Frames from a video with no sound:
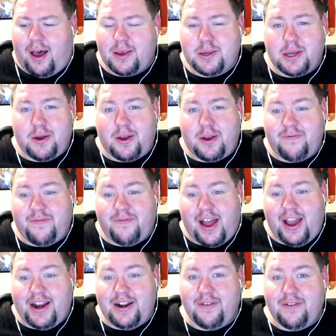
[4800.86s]
you can
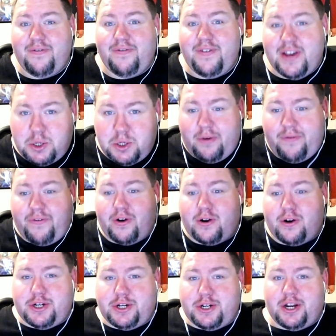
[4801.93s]
find visual
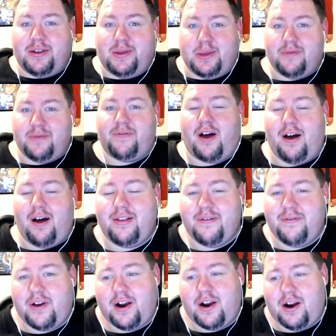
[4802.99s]
versions of all of
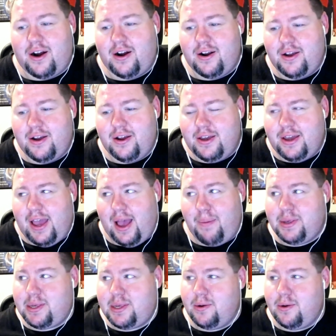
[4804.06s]
our
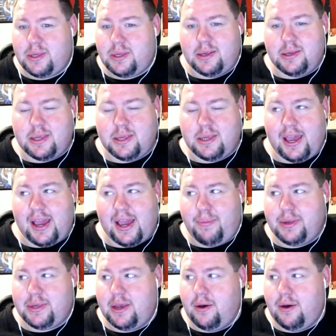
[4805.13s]
episodes since like
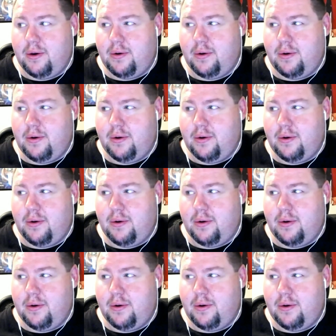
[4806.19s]
episode